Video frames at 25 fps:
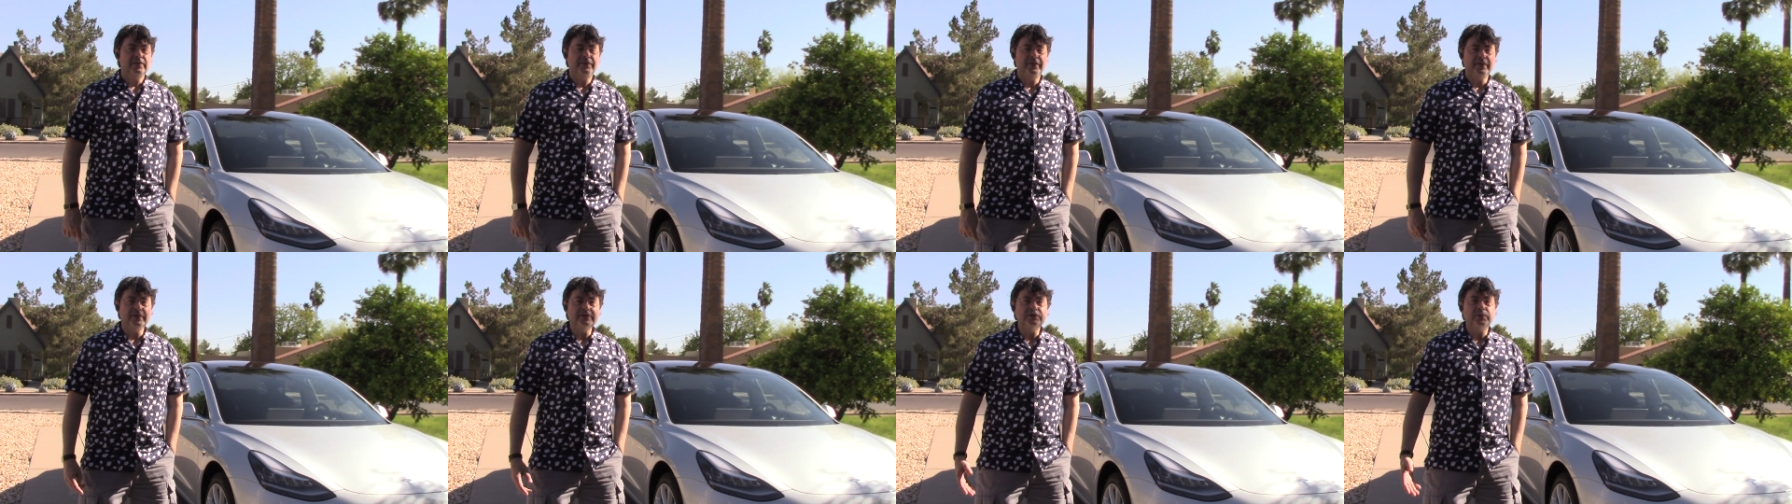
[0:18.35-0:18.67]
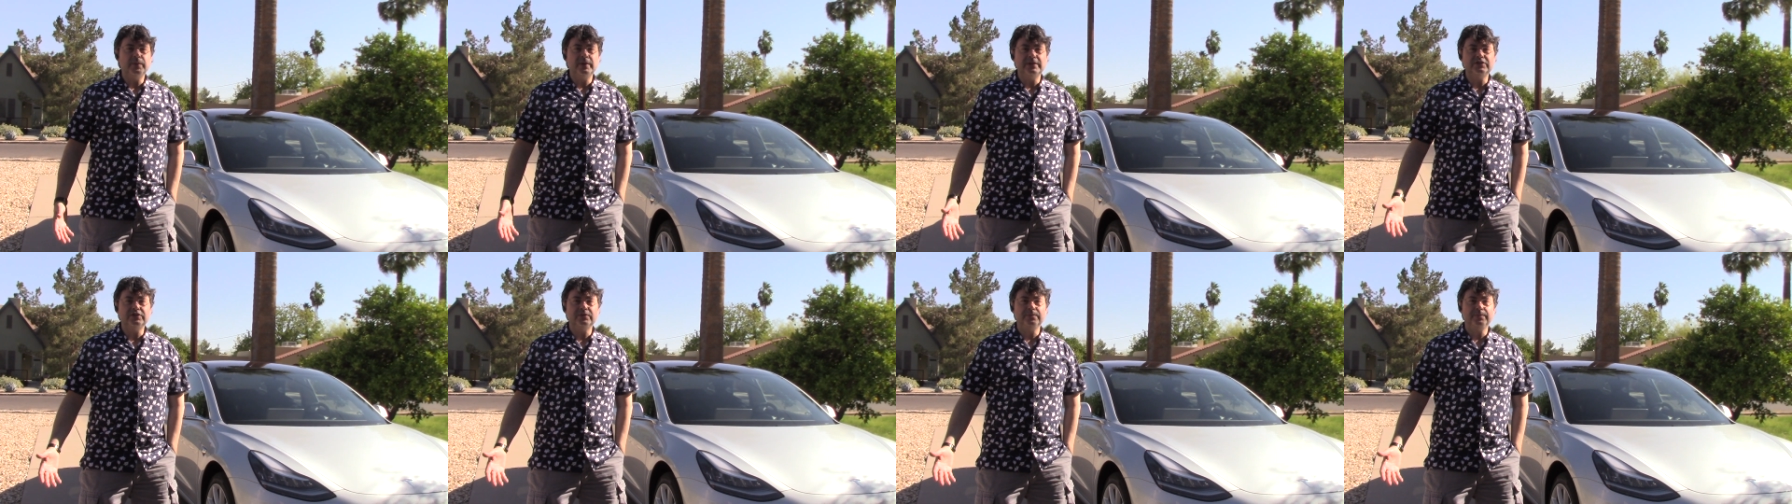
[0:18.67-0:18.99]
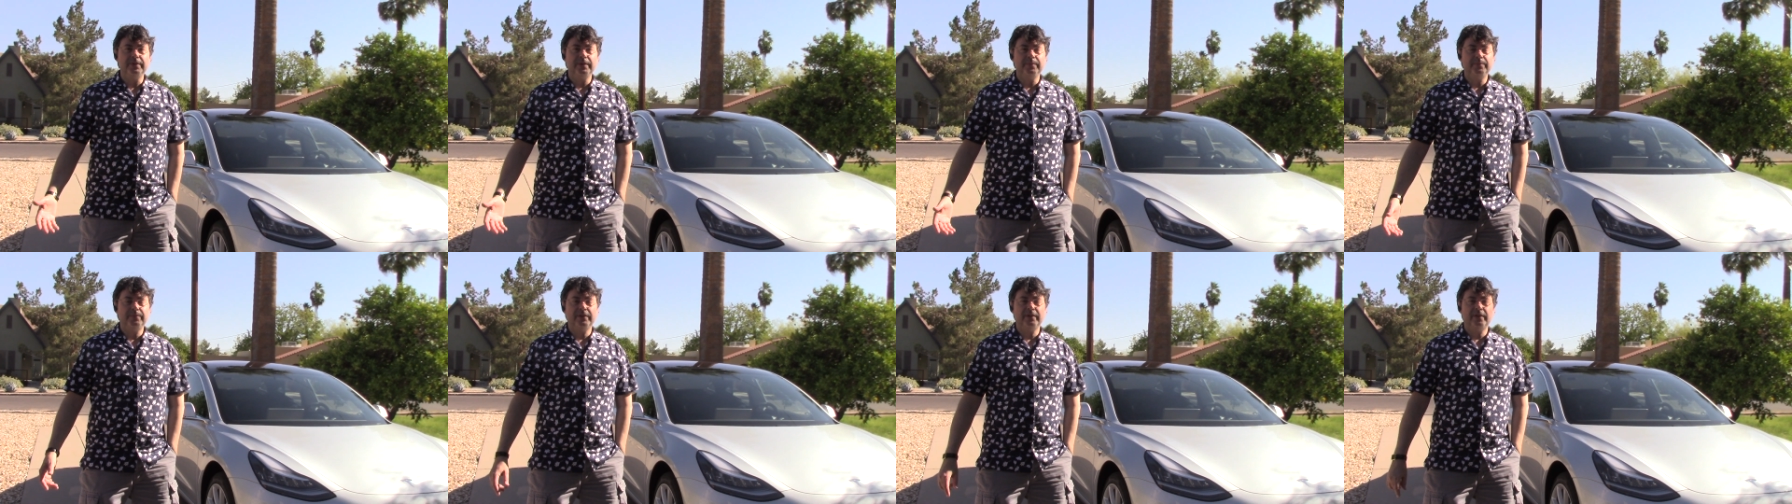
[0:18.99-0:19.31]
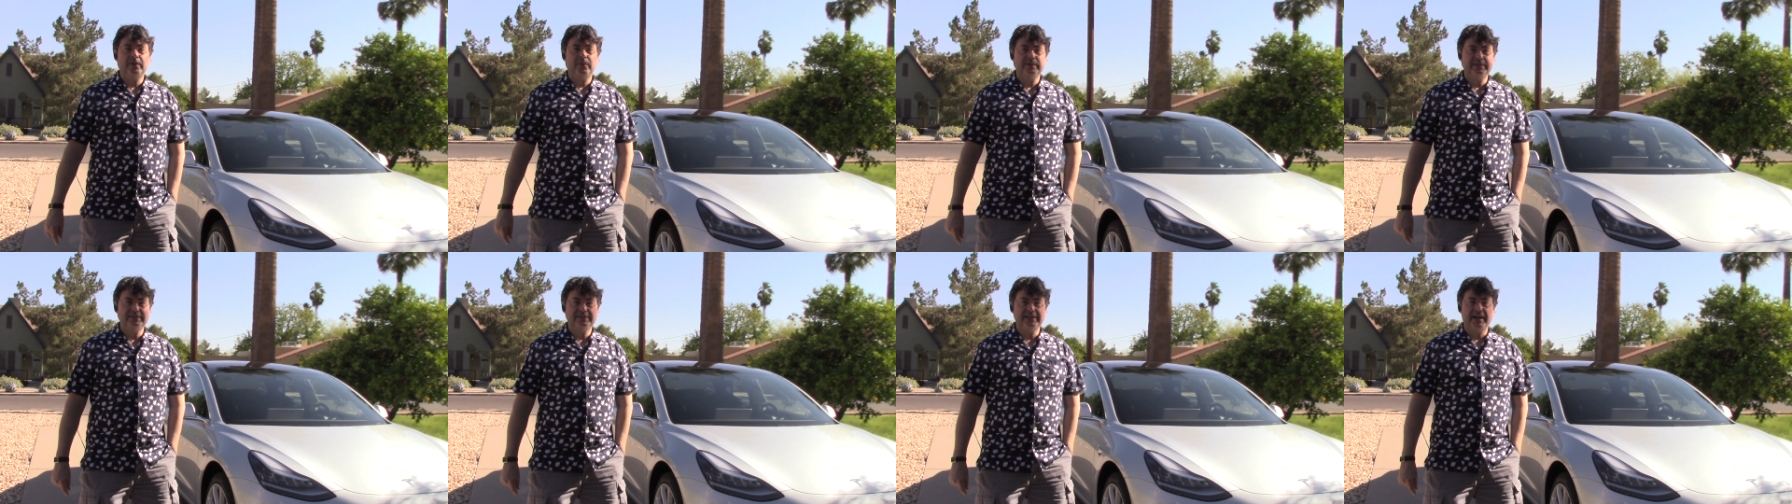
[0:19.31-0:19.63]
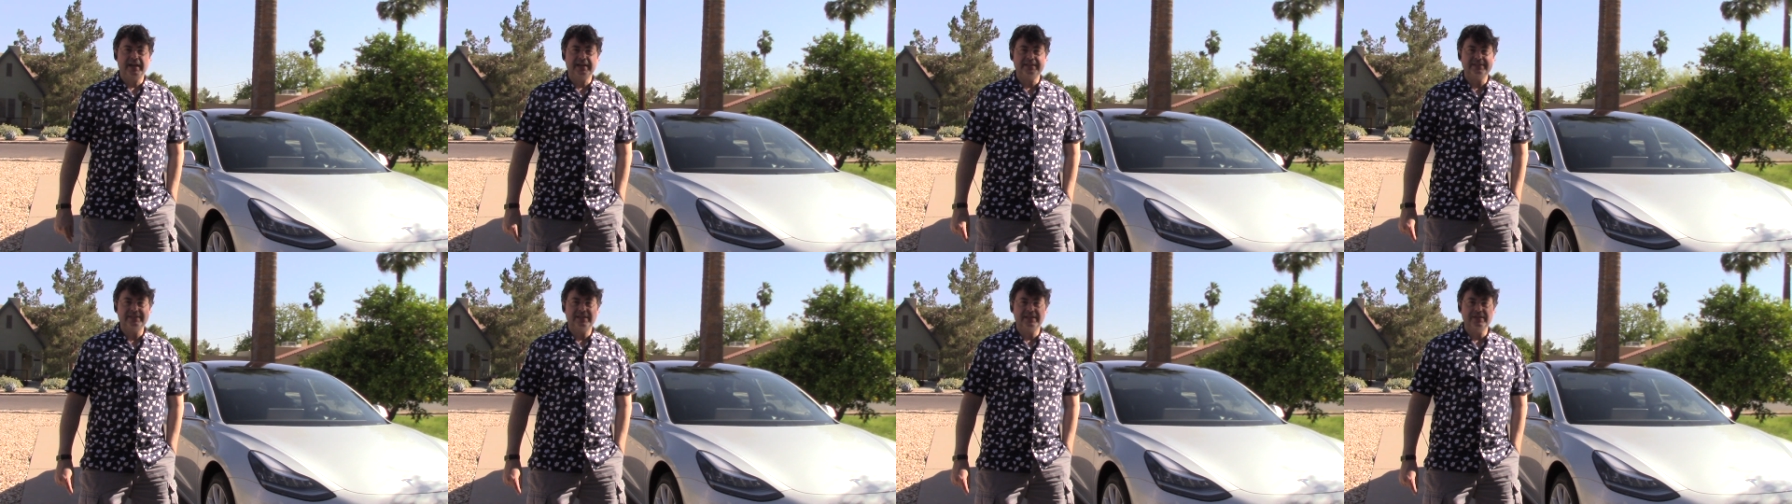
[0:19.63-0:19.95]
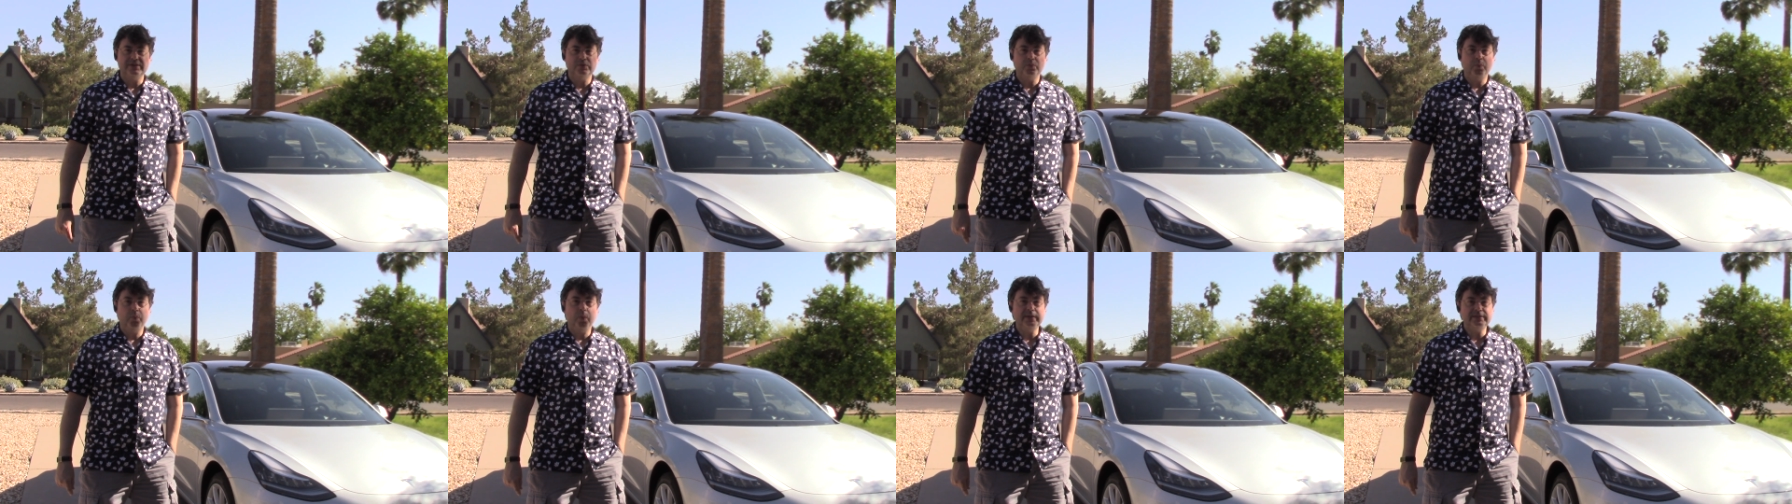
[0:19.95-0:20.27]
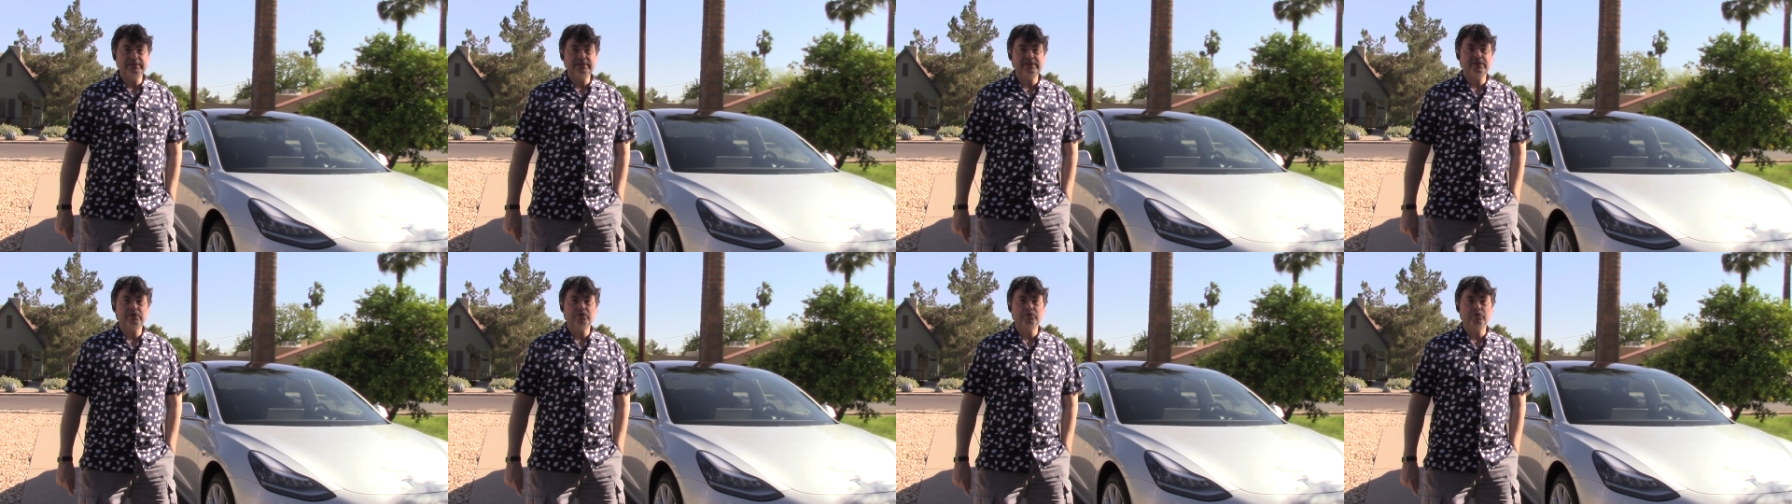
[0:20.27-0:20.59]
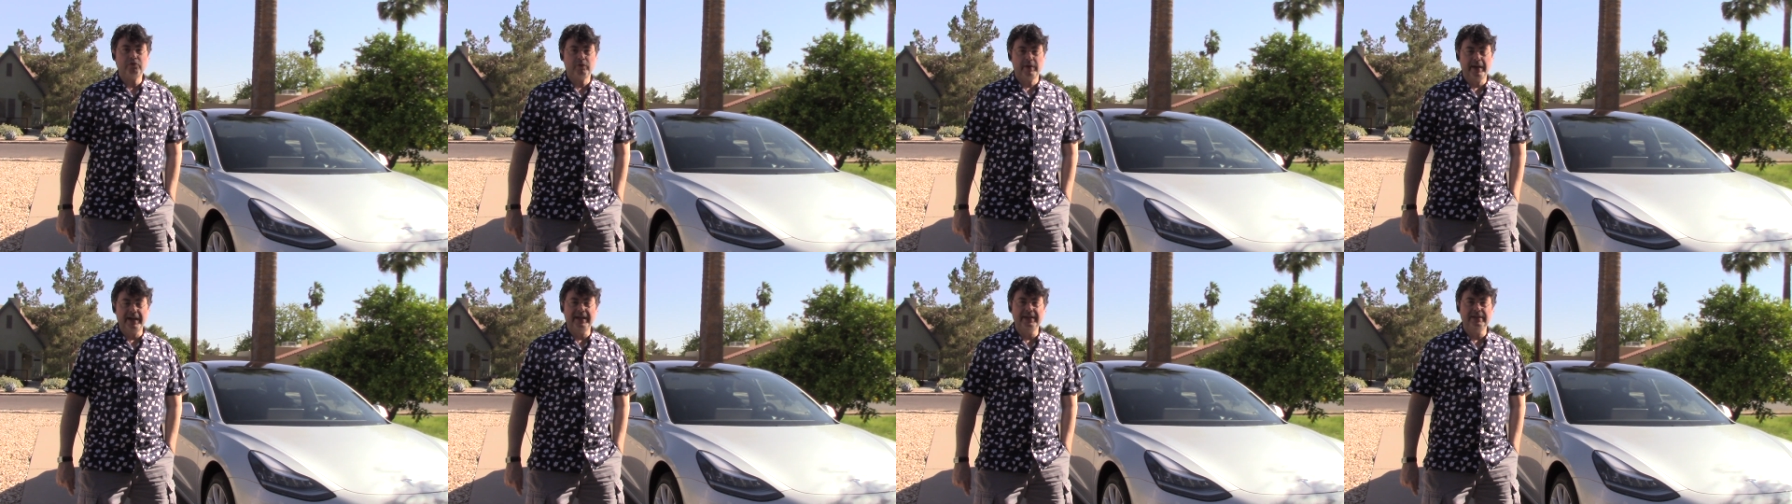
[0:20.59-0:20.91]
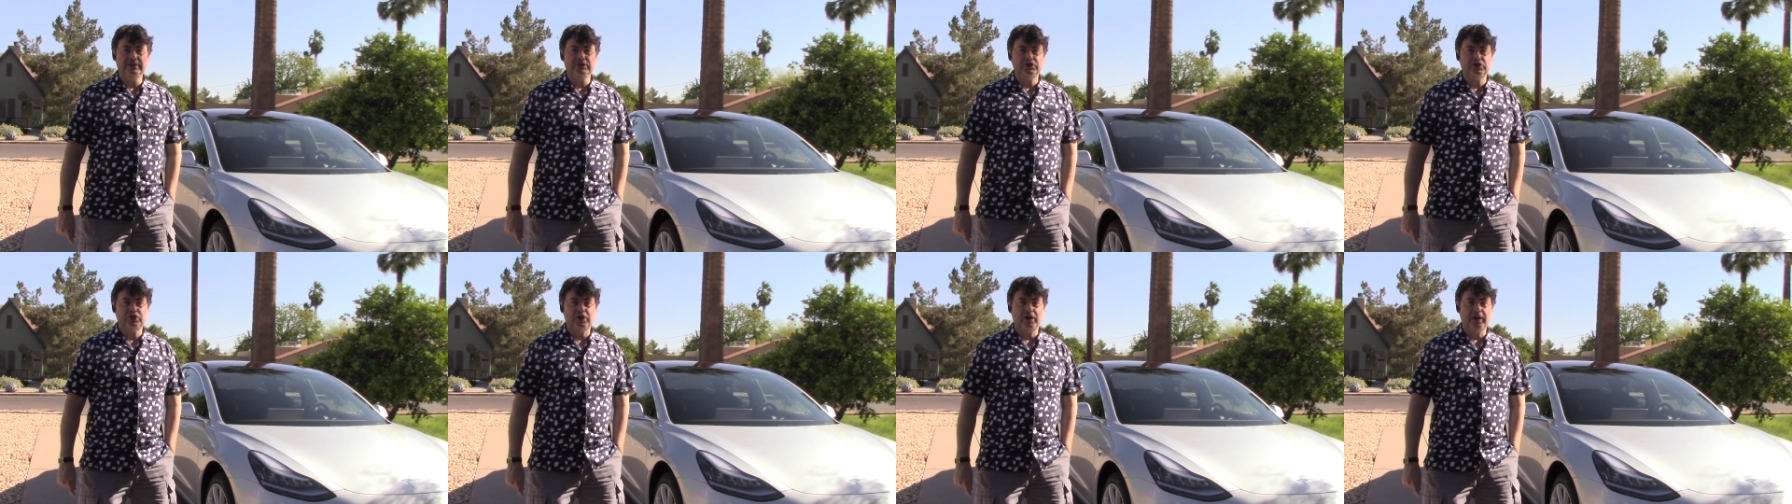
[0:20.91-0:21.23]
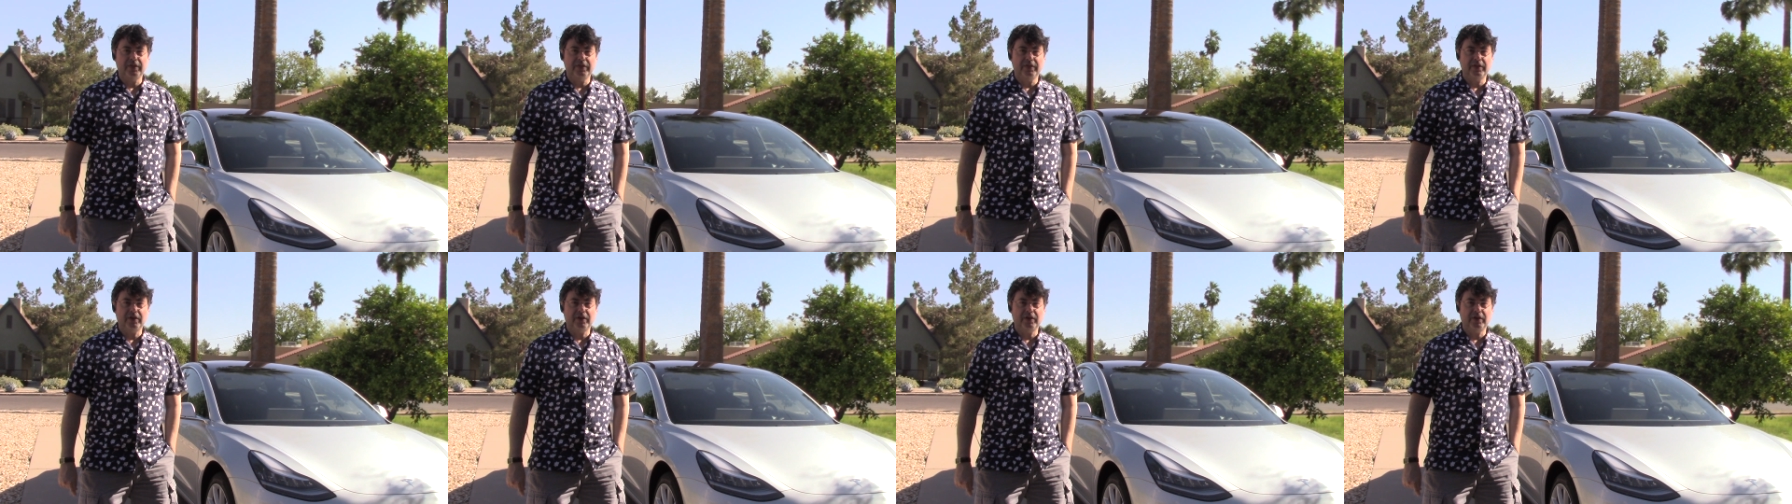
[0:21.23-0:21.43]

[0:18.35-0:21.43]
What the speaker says: first question people always ask is, what's the range on the